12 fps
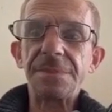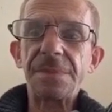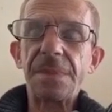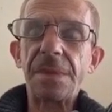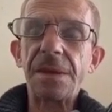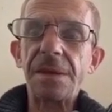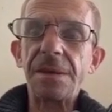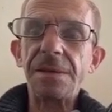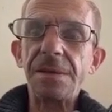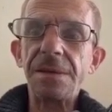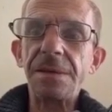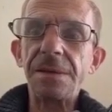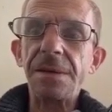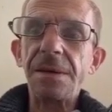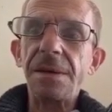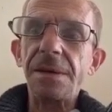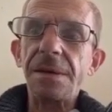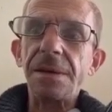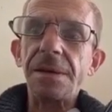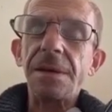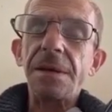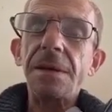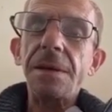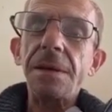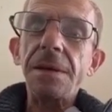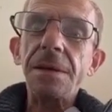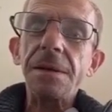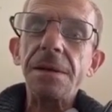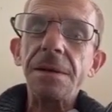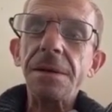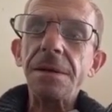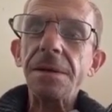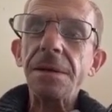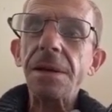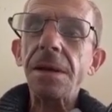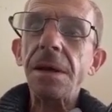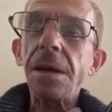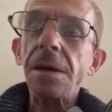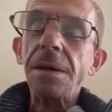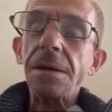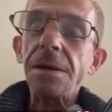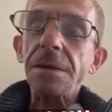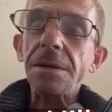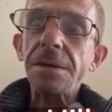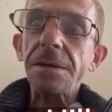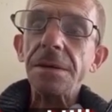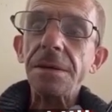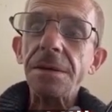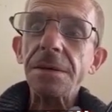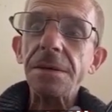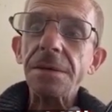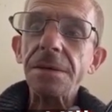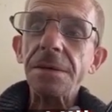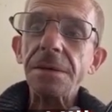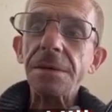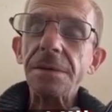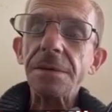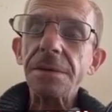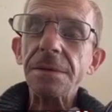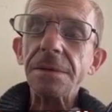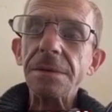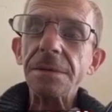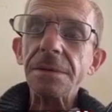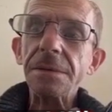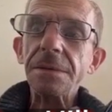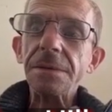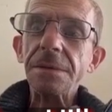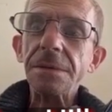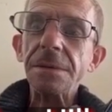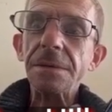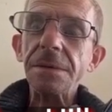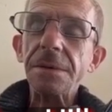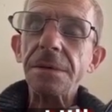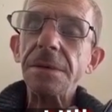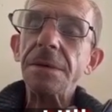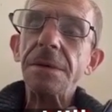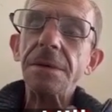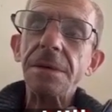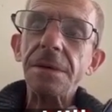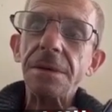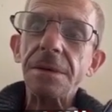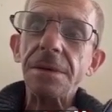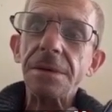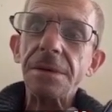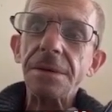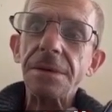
The person shown says nothing.